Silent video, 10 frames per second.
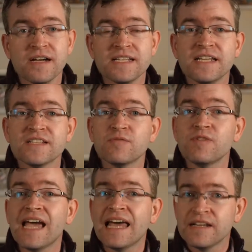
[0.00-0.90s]
ideas a
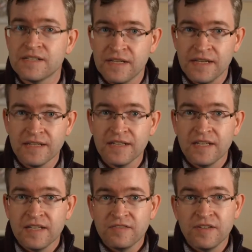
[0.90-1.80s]
reality
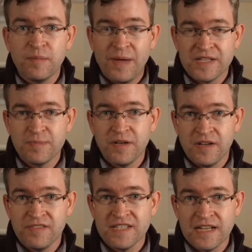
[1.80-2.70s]
for the best
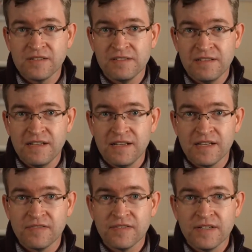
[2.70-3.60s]
part of his adult
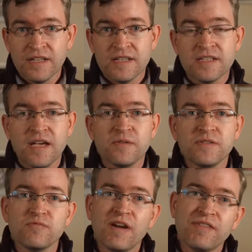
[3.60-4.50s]
life. So
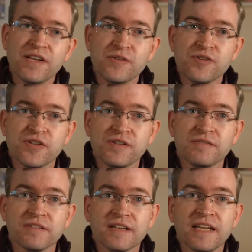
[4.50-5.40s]
the
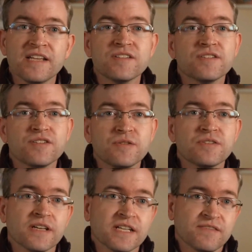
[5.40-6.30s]
revolution is
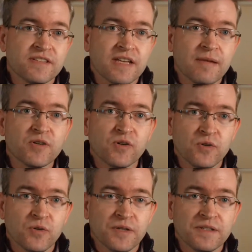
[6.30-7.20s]
two sides of the same
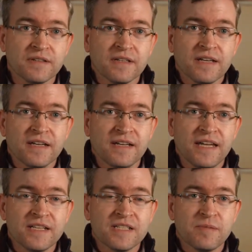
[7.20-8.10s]
coin
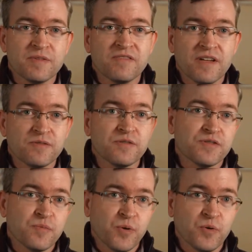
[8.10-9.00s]
in terms of those who are
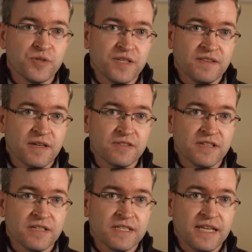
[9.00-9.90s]
supporting those
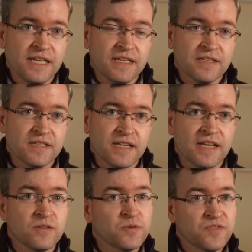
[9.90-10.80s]
ideas
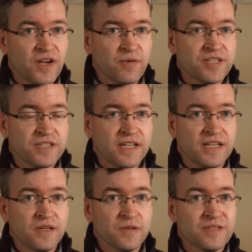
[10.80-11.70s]
and
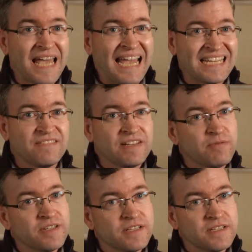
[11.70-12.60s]
authority who's actively
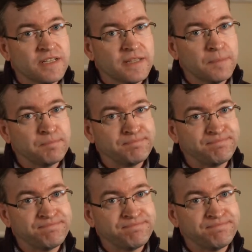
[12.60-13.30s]
resisting them.